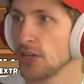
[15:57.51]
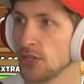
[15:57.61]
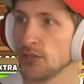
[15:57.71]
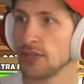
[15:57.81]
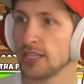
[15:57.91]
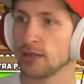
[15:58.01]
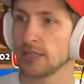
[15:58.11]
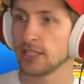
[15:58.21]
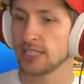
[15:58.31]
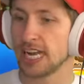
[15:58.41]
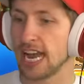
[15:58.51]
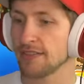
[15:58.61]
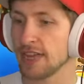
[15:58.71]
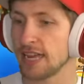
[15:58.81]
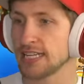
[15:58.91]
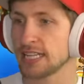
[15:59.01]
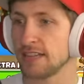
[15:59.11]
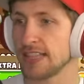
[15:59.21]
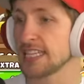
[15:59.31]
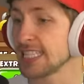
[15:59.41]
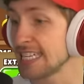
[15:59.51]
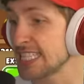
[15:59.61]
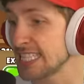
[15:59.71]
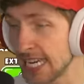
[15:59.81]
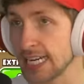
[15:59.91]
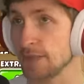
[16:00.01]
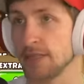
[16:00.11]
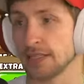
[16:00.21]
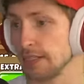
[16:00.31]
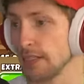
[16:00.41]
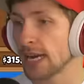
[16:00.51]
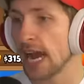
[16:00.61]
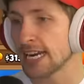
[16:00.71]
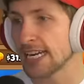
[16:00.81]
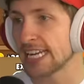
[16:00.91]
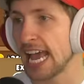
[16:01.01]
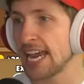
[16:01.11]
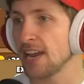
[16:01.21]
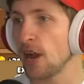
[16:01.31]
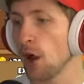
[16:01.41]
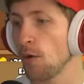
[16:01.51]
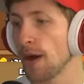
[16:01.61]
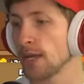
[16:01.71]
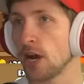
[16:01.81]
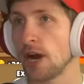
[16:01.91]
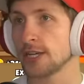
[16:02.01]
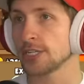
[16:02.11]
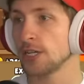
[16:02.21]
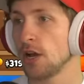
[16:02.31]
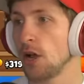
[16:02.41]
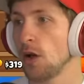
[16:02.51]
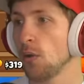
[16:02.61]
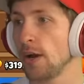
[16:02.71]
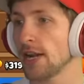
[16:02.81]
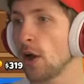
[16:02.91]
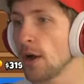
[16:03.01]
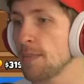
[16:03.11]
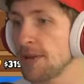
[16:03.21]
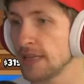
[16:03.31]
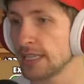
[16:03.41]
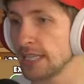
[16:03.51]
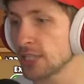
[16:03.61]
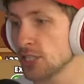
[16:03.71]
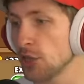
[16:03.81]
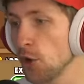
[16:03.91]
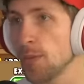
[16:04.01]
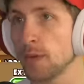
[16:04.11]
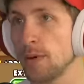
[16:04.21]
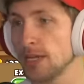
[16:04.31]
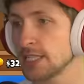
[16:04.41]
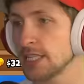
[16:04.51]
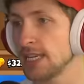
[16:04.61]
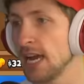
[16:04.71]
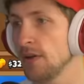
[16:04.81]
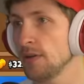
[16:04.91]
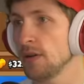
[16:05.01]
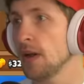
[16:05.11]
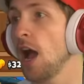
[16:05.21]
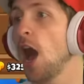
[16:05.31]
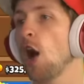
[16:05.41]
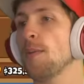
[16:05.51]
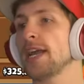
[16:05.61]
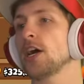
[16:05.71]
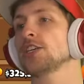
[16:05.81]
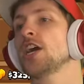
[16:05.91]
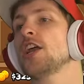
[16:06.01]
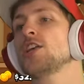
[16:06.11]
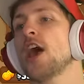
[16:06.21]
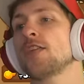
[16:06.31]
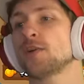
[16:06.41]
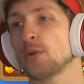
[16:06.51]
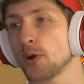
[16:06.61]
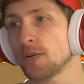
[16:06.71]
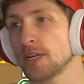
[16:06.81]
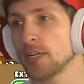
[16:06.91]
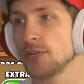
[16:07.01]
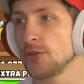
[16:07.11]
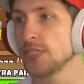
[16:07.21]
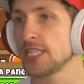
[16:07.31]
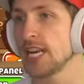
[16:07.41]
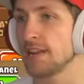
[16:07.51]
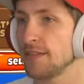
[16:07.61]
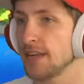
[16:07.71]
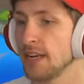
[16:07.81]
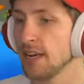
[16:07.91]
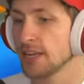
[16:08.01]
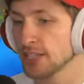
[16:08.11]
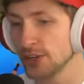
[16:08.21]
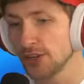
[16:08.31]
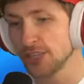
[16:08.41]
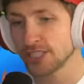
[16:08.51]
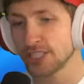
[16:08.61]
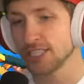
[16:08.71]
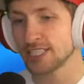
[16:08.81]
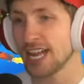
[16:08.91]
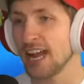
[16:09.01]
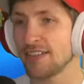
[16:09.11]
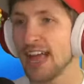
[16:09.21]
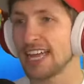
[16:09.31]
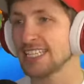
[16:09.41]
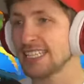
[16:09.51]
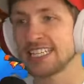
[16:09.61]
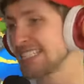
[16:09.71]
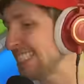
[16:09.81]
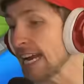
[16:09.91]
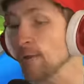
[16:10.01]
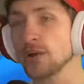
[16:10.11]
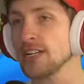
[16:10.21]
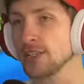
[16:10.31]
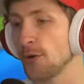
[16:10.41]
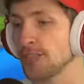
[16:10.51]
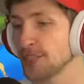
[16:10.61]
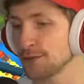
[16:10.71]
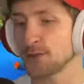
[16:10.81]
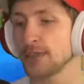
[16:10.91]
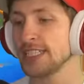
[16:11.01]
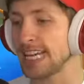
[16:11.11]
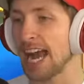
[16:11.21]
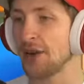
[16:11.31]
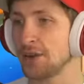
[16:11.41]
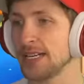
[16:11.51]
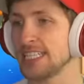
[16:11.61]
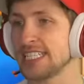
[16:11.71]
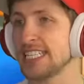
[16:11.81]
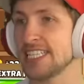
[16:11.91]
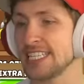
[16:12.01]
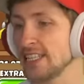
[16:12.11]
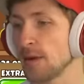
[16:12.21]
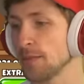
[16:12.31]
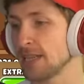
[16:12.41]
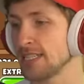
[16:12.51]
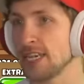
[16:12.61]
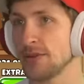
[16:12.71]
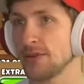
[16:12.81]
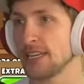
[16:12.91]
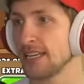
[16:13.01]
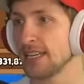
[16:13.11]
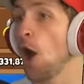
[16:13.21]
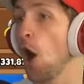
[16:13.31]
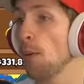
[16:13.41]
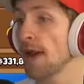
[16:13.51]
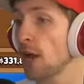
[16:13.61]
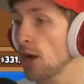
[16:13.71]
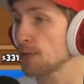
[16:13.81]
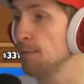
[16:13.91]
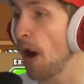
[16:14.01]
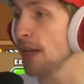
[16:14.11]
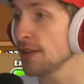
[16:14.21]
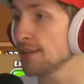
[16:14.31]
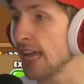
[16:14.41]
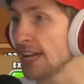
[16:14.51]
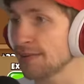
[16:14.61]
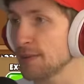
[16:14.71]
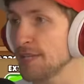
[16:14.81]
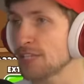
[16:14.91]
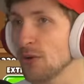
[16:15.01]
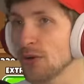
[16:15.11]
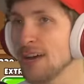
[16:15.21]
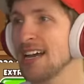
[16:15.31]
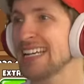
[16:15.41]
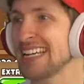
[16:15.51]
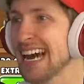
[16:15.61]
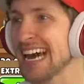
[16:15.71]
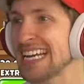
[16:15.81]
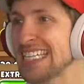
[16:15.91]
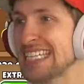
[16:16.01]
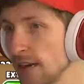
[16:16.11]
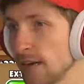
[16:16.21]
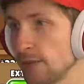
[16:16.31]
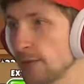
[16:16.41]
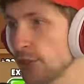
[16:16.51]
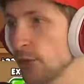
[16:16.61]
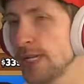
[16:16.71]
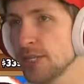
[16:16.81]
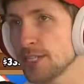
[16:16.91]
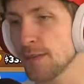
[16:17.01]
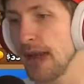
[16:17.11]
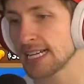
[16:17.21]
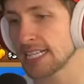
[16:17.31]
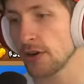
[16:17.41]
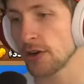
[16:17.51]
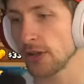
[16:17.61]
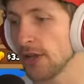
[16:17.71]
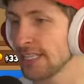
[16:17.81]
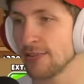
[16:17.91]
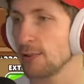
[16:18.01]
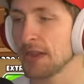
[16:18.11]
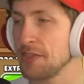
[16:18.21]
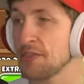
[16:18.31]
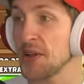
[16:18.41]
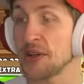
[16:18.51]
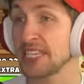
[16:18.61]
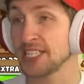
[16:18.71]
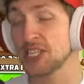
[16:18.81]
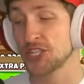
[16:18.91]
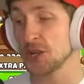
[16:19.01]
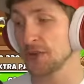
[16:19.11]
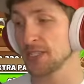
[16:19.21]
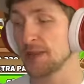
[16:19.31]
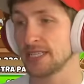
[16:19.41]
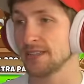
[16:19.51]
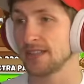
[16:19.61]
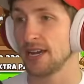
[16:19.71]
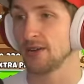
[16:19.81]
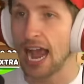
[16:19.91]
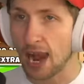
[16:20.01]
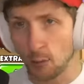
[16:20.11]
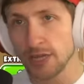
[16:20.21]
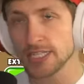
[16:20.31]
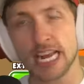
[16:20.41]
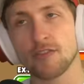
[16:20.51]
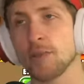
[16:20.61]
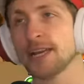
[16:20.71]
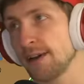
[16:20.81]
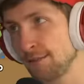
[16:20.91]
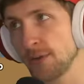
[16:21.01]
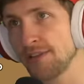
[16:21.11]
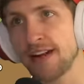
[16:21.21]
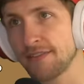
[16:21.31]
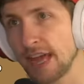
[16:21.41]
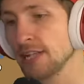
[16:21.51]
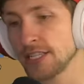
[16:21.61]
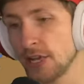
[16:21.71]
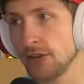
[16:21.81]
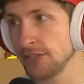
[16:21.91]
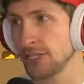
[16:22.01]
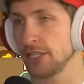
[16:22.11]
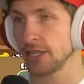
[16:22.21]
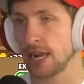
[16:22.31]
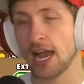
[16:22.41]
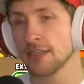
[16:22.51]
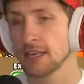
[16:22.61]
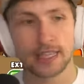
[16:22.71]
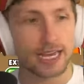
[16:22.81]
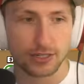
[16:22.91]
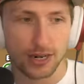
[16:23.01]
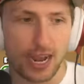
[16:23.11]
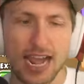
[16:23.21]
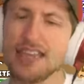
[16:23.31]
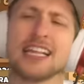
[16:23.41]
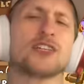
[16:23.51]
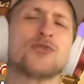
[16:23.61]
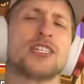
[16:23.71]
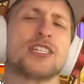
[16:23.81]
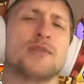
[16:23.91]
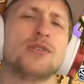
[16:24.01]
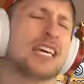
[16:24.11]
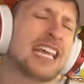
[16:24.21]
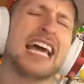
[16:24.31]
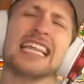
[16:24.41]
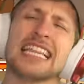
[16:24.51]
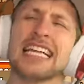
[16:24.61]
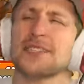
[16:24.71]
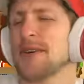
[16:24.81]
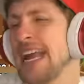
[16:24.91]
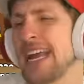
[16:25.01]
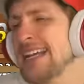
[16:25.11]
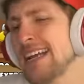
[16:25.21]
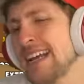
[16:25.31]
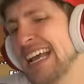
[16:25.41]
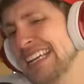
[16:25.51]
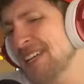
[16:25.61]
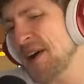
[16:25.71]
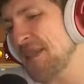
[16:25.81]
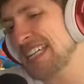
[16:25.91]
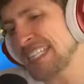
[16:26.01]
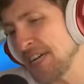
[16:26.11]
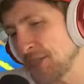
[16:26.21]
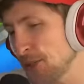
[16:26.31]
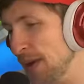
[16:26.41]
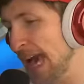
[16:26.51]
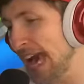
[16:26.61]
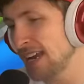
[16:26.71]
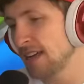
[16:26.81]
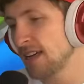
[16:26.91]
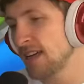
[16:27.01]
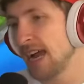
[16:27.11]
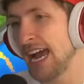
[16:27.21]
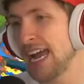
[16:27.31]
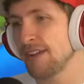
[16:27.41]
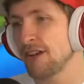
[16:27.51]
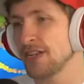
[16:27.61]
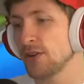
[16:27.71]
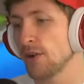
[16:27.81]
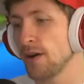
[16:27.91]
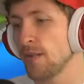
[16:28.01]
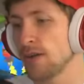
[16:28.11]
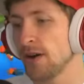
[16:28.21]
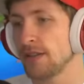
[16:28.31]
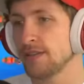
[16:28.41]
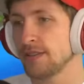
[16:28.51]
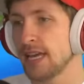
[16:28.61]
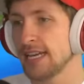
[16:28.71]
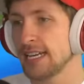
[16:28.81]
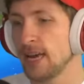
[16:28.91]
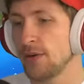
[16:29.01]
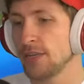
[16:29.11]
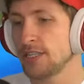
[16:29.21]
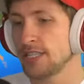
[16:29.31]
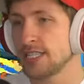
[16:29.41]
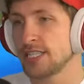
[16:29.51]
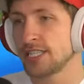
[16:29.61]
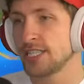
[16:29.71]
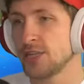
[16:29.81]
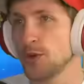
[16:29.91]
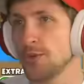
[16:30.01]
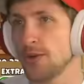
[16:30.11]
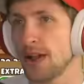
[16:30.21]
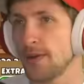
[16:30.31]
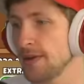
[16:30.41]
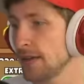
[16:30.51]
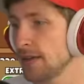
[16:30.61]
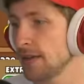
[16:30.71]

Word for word: You literally just have that as an, that's an insane ability. got it again. Oh my gosh. Wait, are abilities super busted now? Oh my gosh, another perma UCAV. So you just have at Saber is going to freak out when he sees these upgrades that you can get. Oh my gosh, Ball of Light from Adora. Nice. Should we just max out our luck? Never mind. The luck is so expensive now. I will save up and get $45,000 in luck. I think that's I think that's reasonable. Like I think that's okay. You know, that's not too bad. I have Adora Ball of Light now, which is super epic.